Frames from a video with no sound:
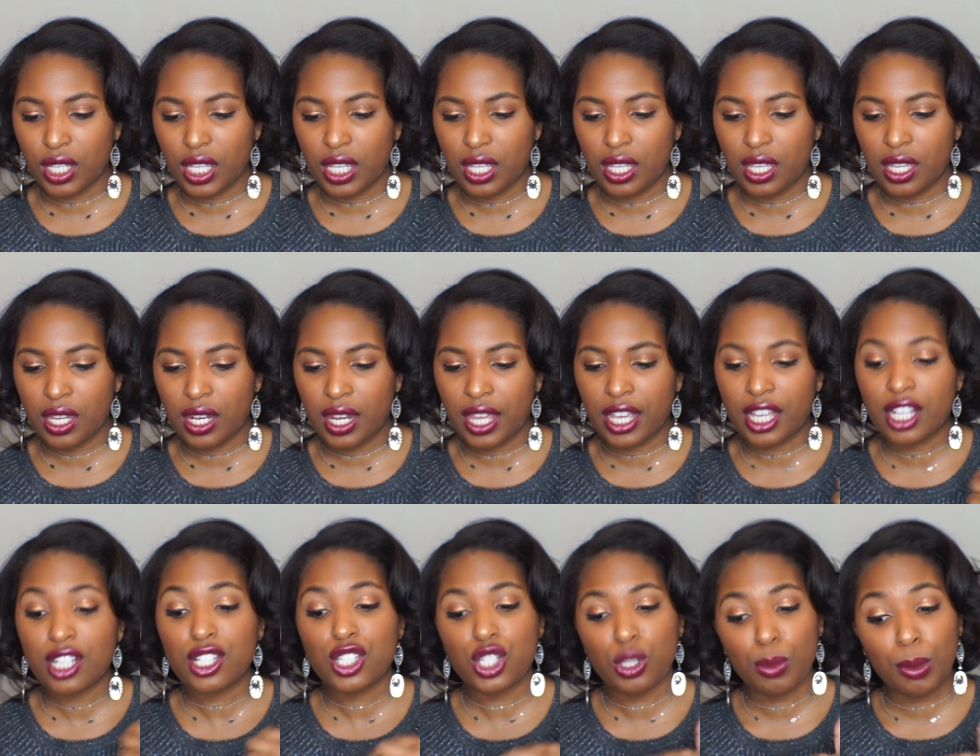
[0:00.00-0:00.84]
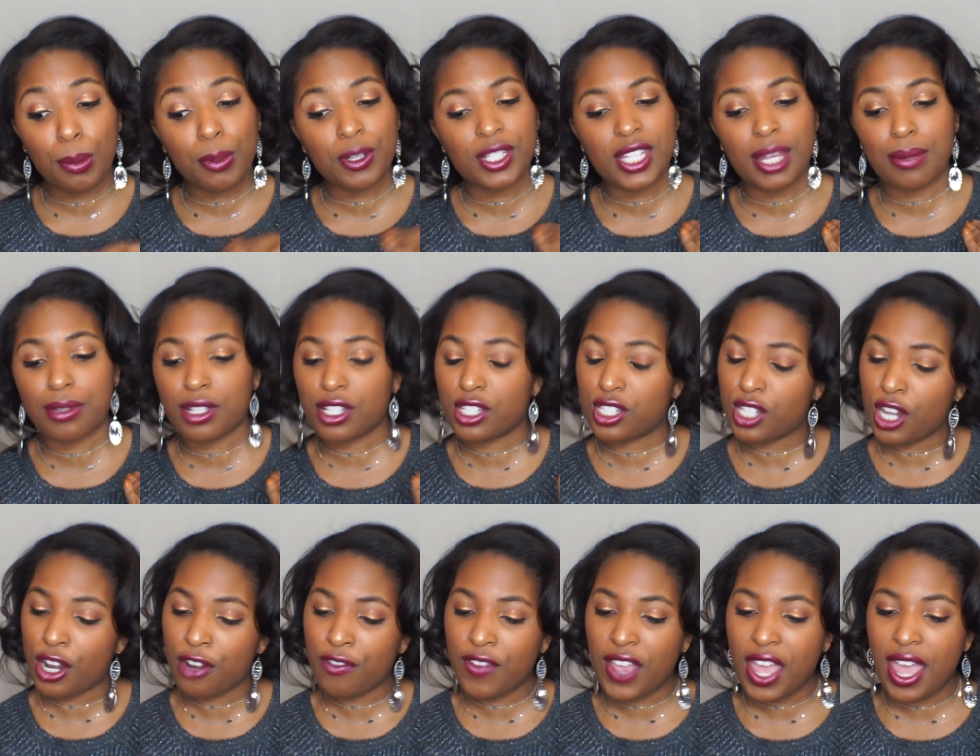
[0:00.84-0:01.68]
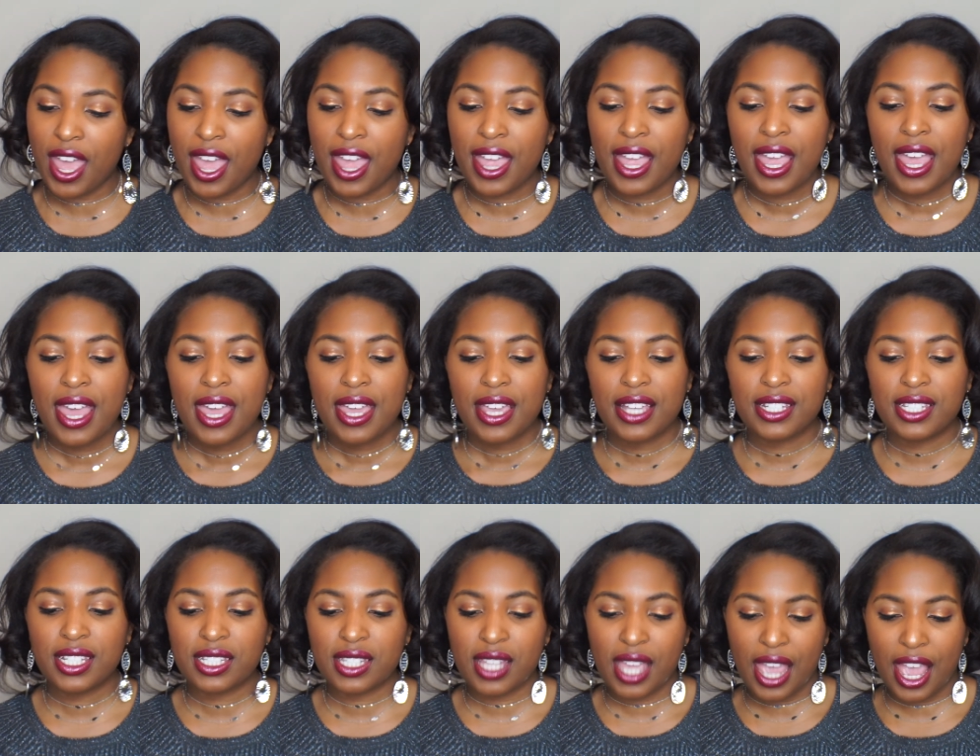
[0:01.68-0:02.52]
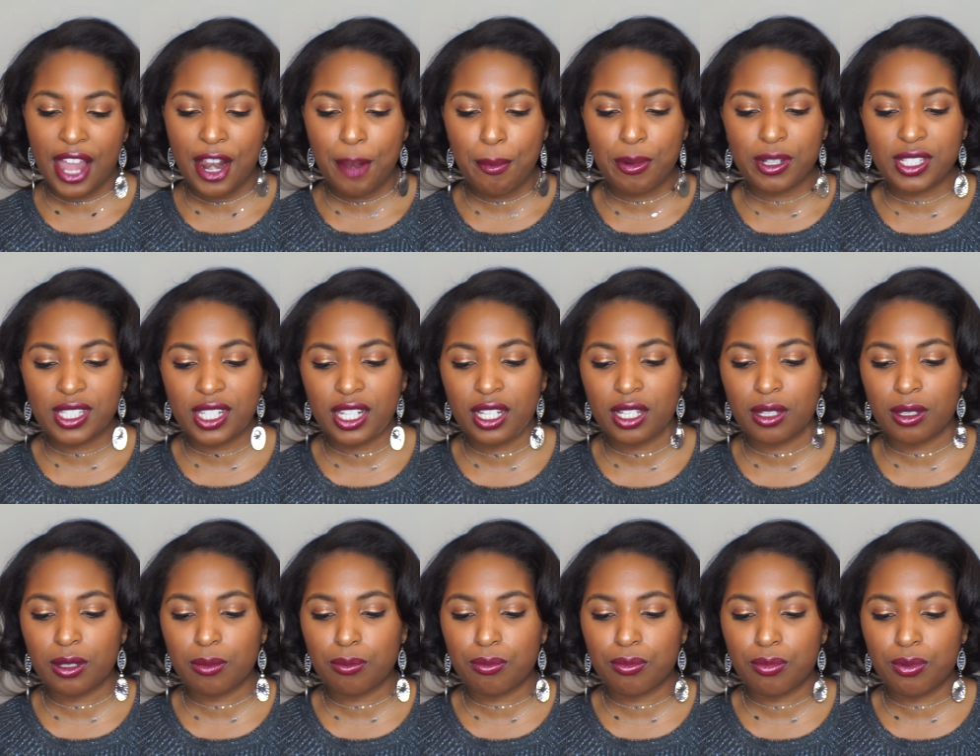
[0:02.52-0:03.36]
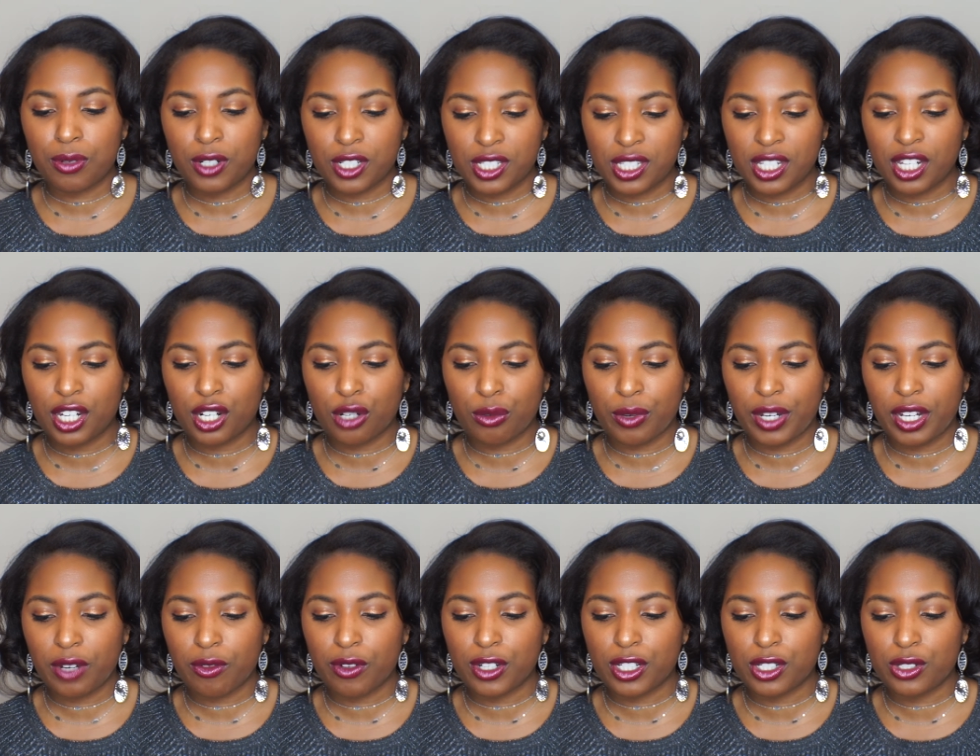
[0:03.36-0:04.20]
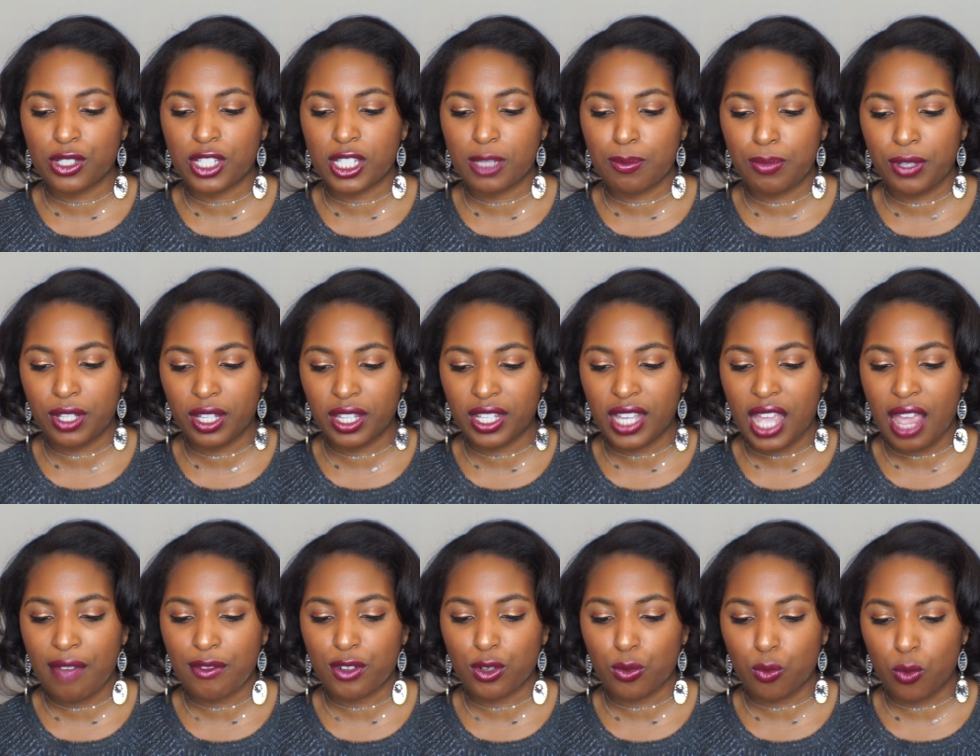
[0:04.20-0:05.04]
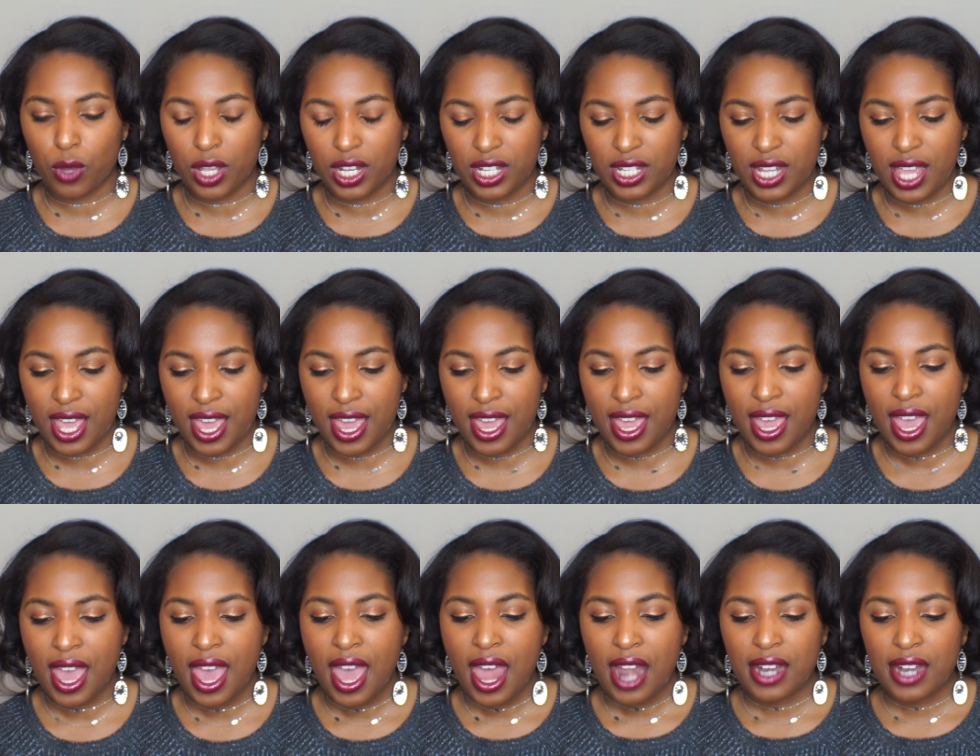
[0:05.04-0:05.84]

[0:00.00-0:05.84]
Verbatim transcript: in a consumer perception survey, it says that eighty percent of percent agreed it reduces peeling after one day,